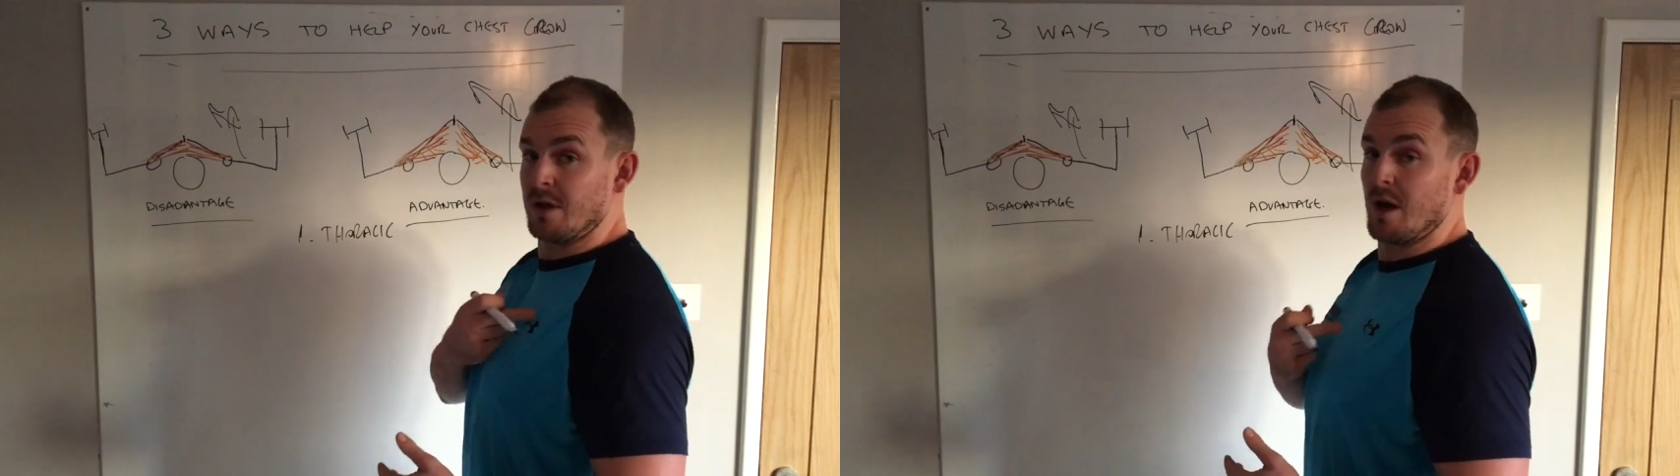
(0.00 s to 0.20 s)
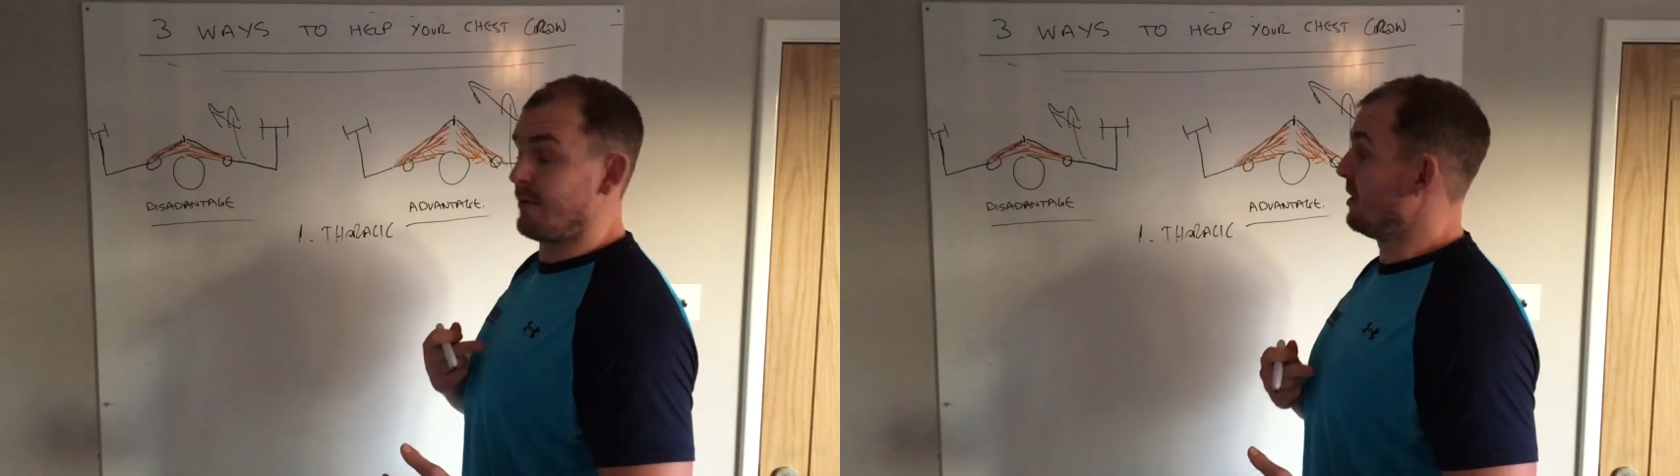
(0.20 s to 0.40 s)

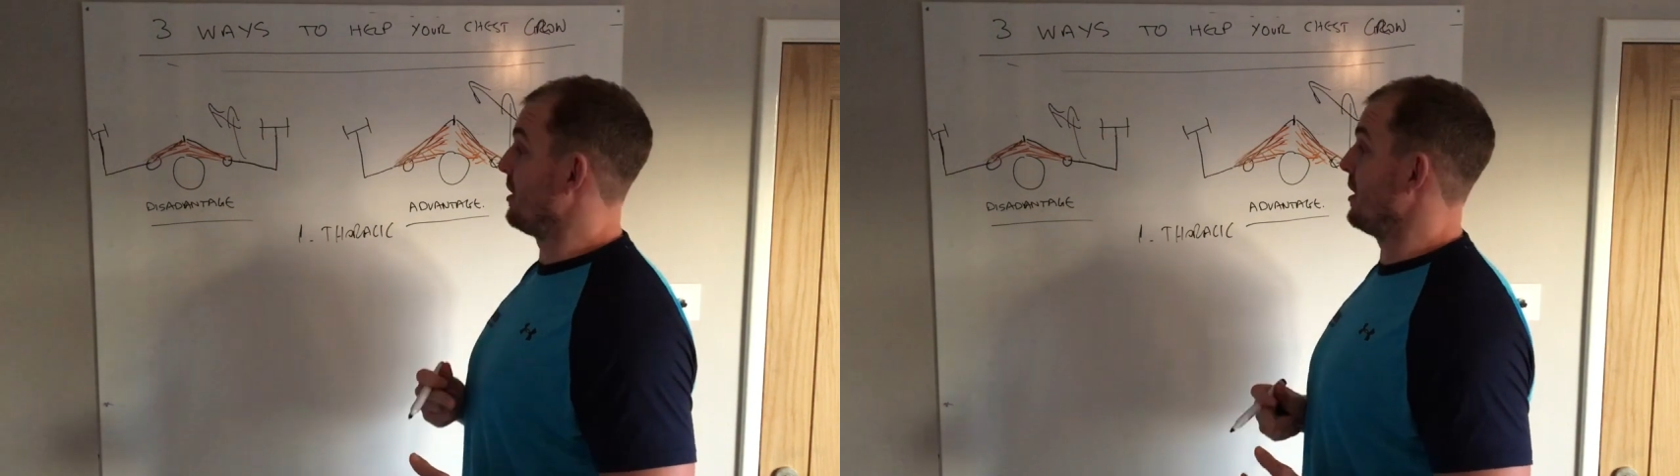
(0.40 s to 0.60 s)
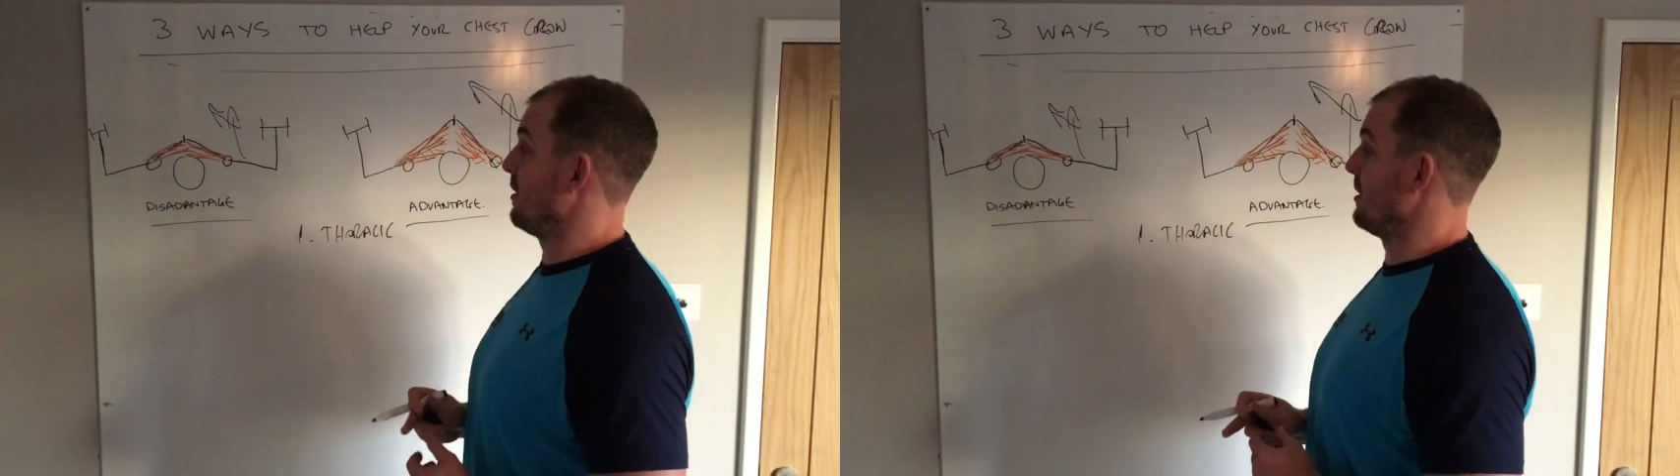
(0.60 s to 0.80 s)
are a
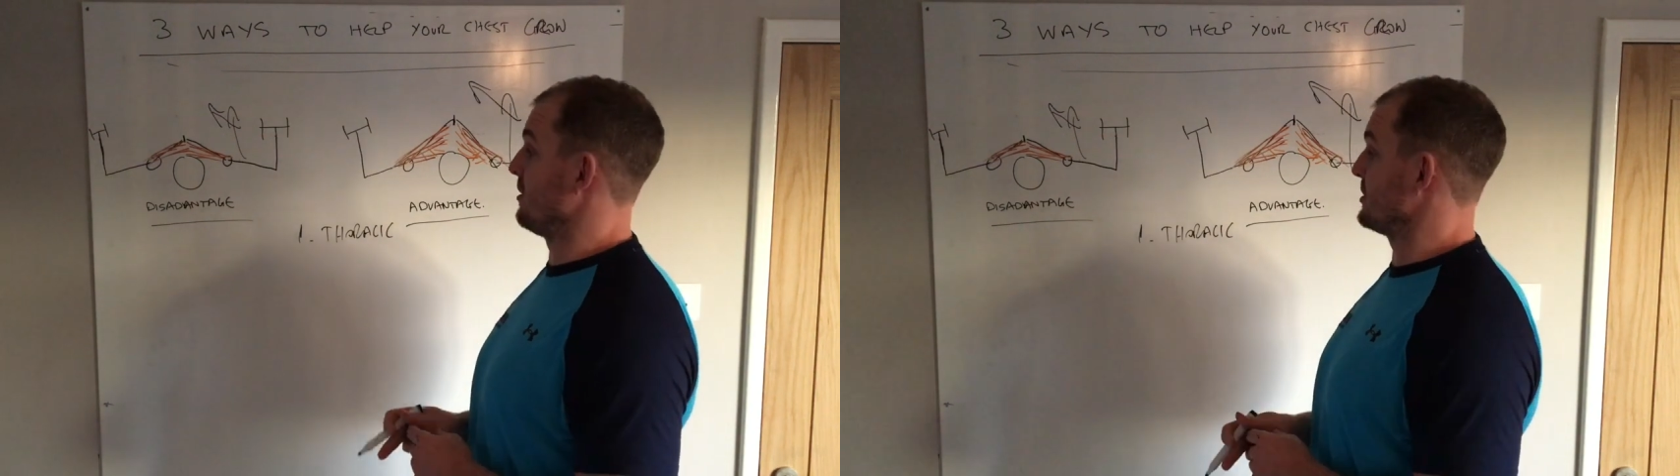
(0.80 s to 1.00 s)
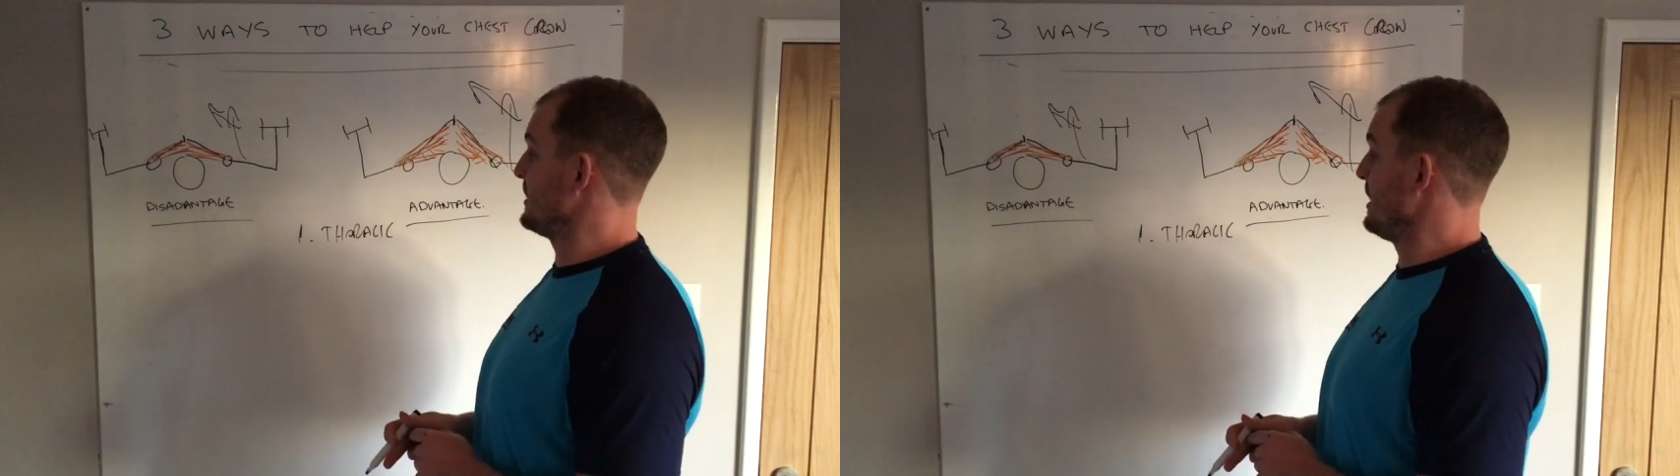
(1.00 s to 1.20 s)

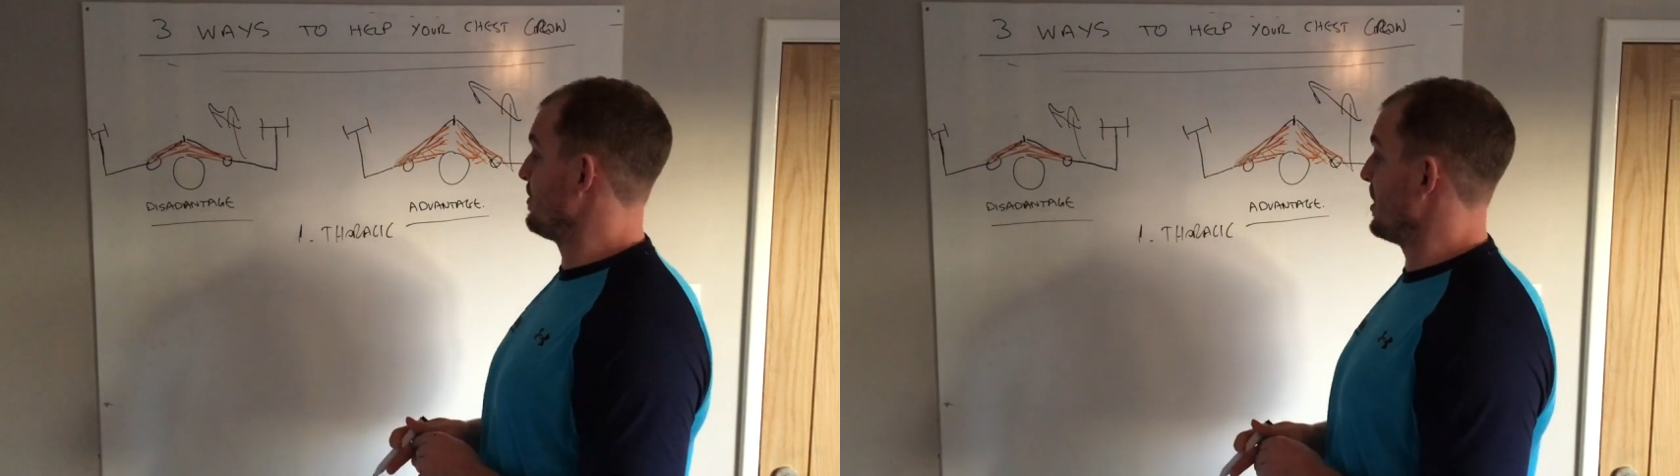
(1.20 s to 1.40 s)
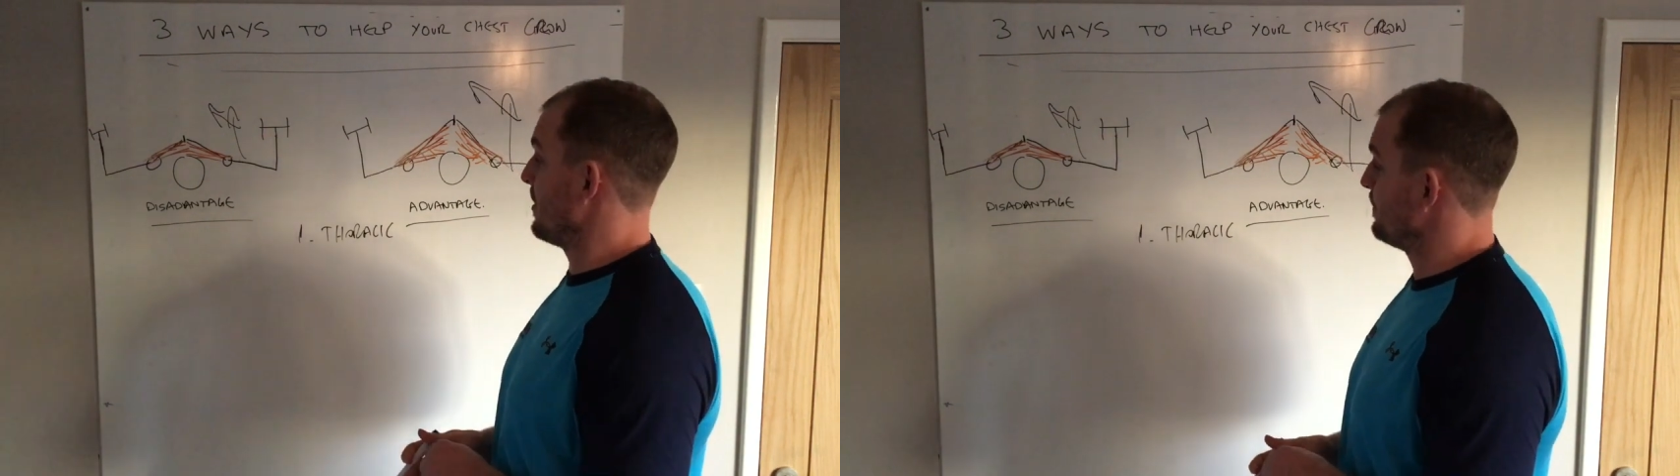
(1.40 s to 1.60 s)
lot
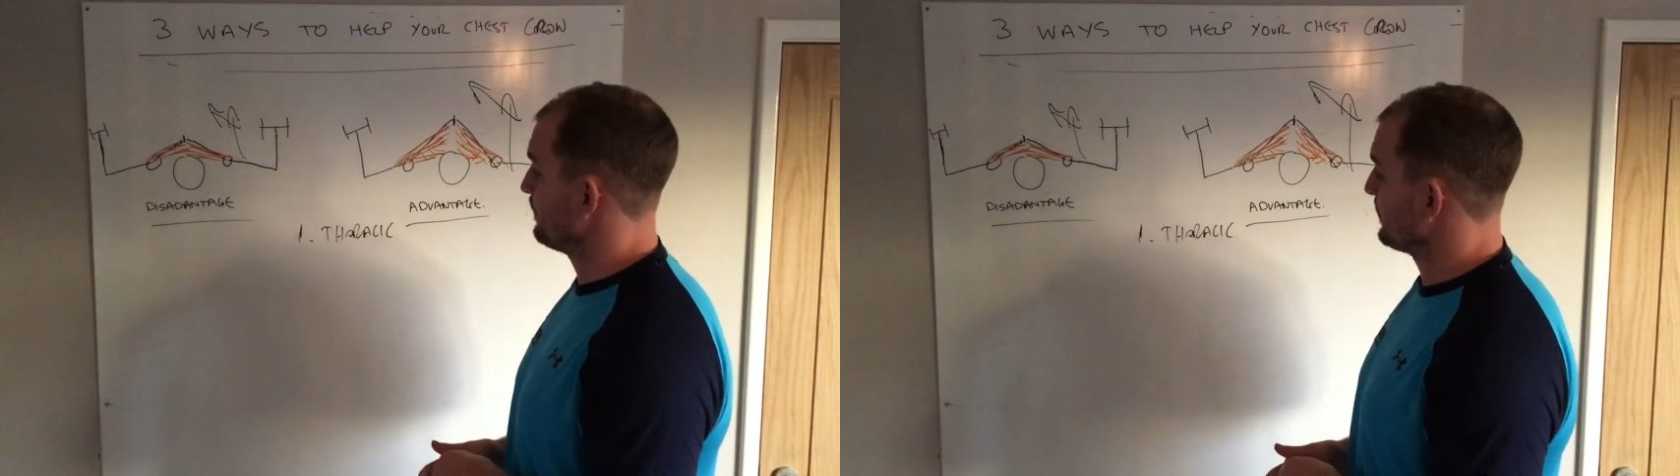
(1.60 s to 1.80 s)
steeper.